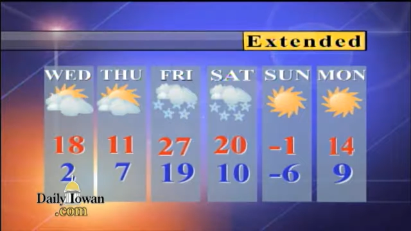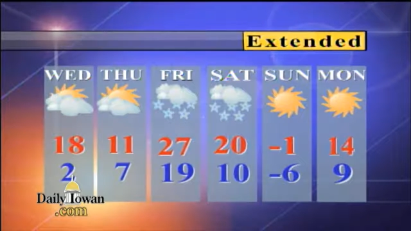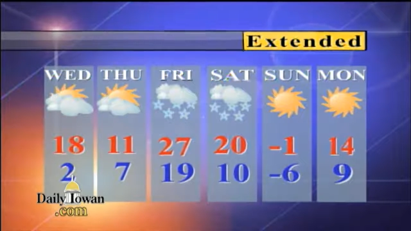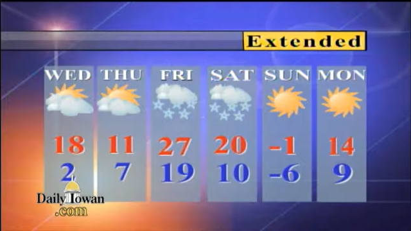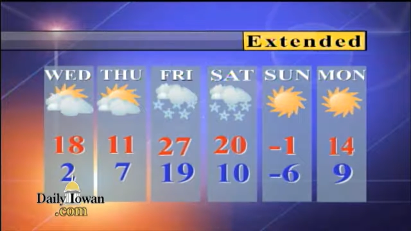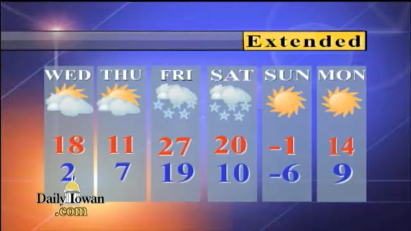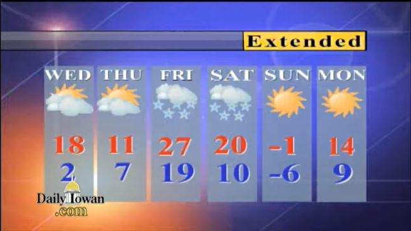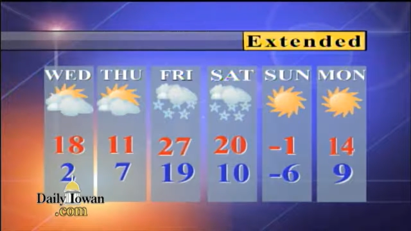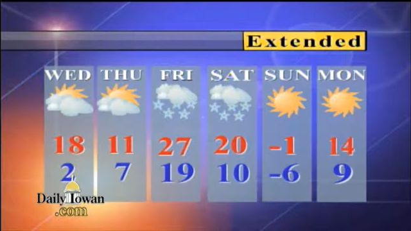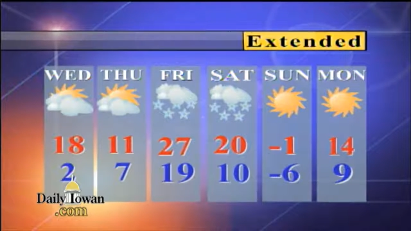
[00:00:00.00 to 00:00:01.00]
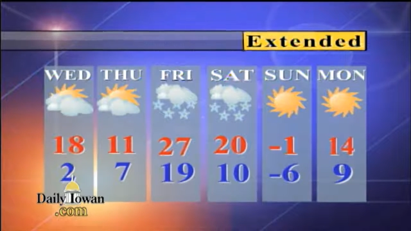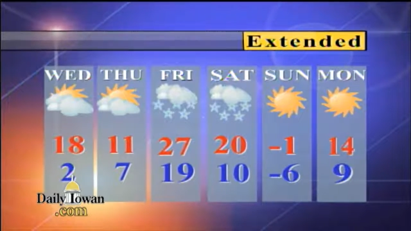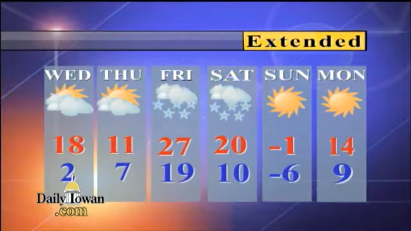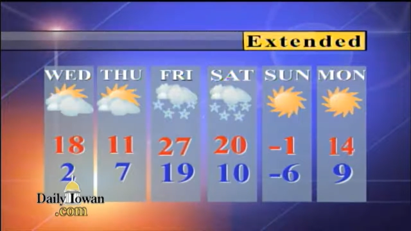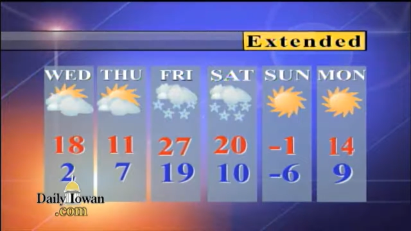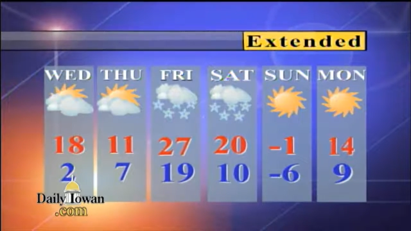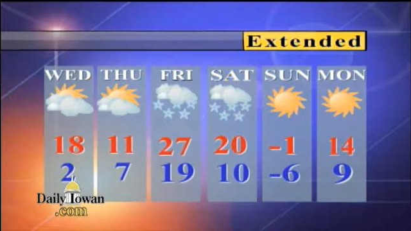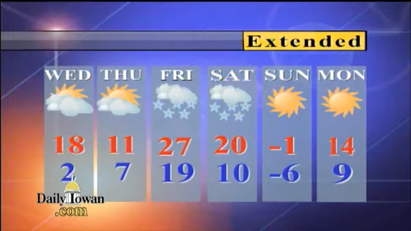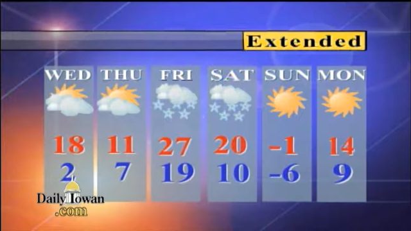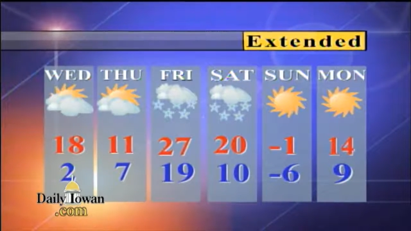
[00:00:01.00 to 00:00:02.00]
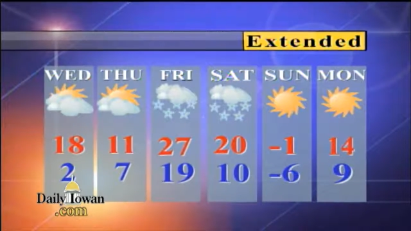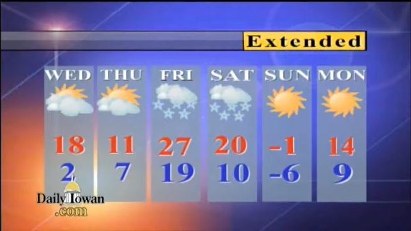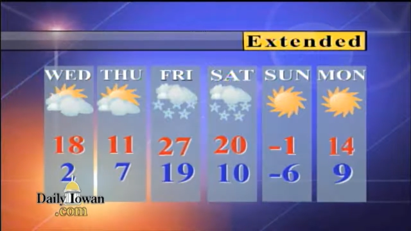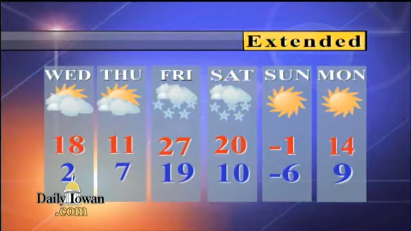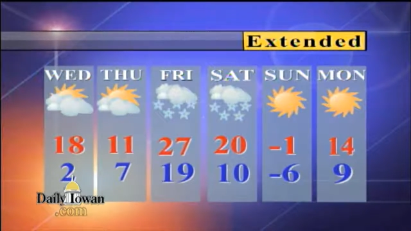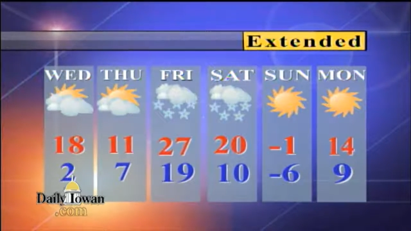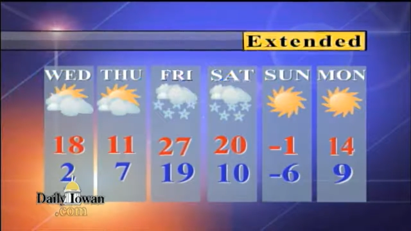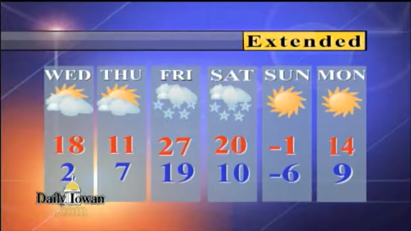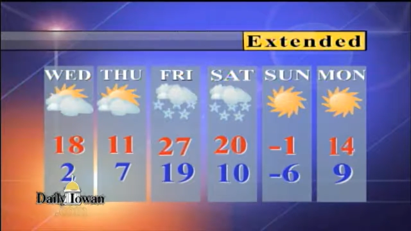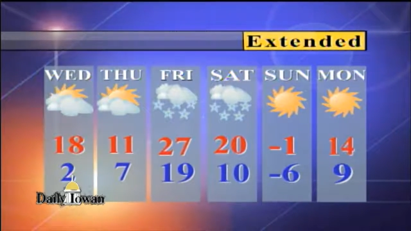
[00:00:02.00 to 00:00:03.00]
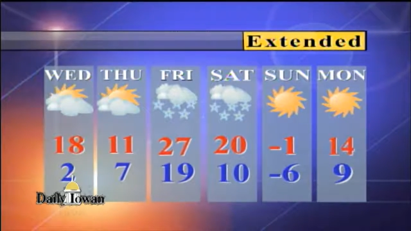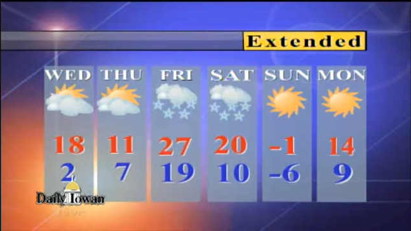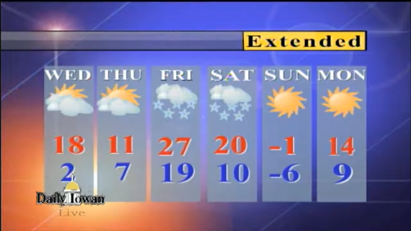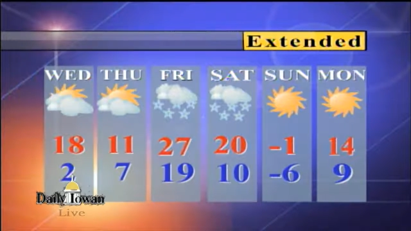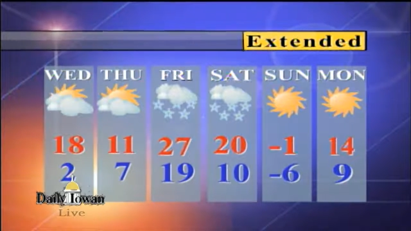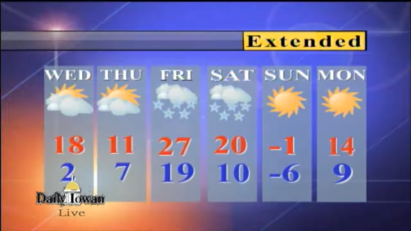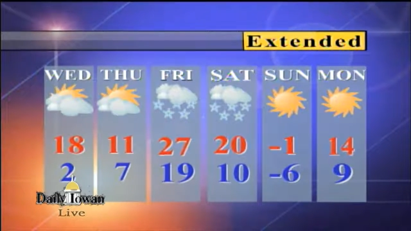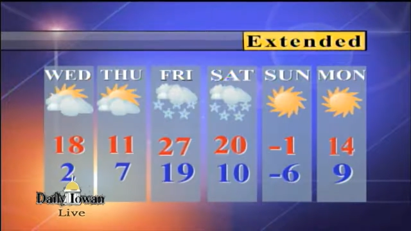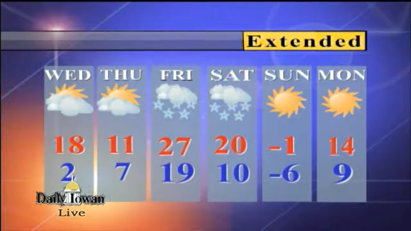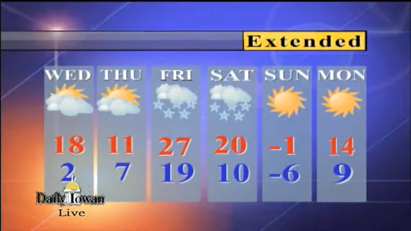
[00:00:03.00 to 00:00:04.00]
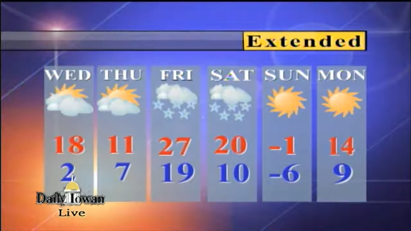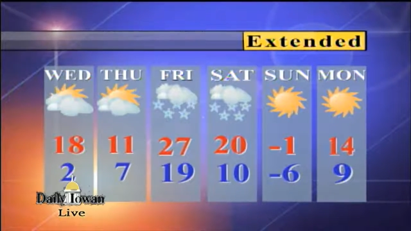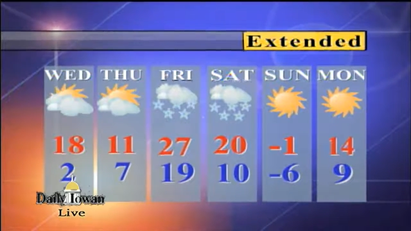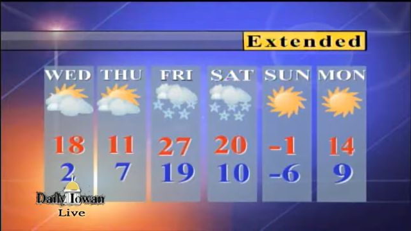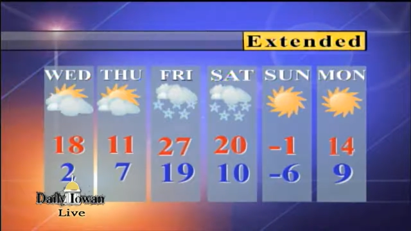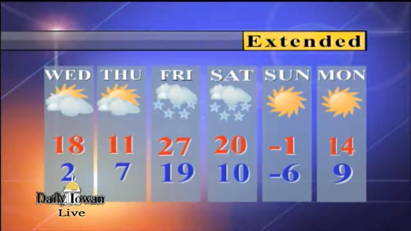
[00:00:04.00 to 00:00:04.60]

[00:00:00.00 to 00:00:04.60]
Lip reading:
No face is visible, so there are no lips to read.